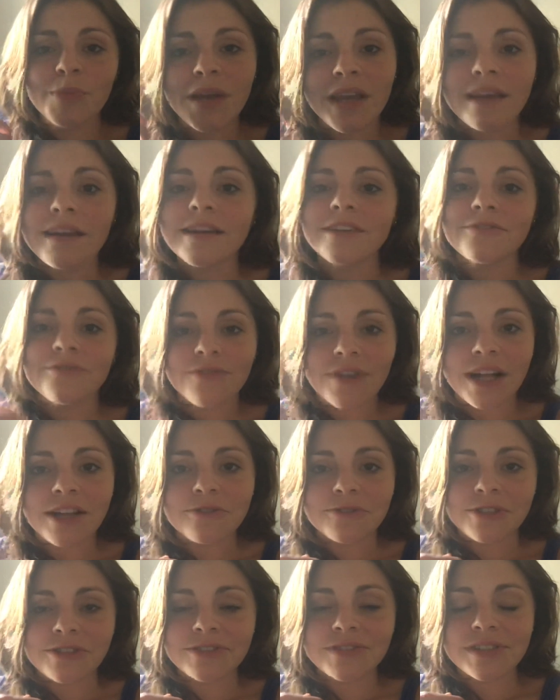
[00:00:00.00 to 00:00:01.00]
pagan
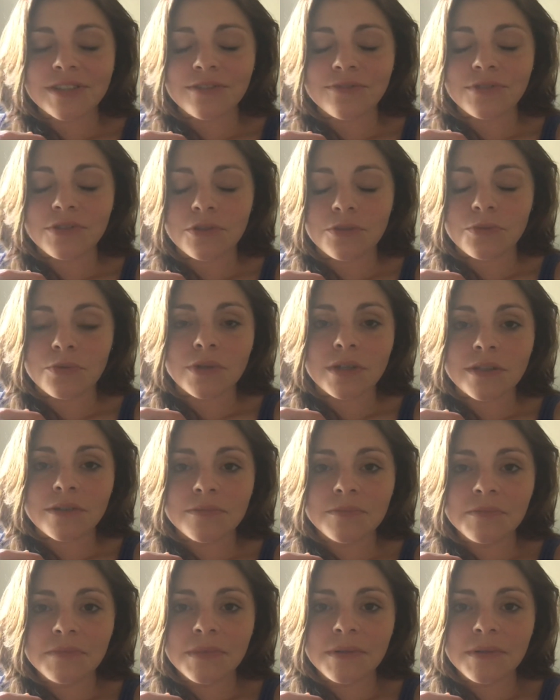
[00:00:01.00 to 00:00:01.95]
followers, if you will.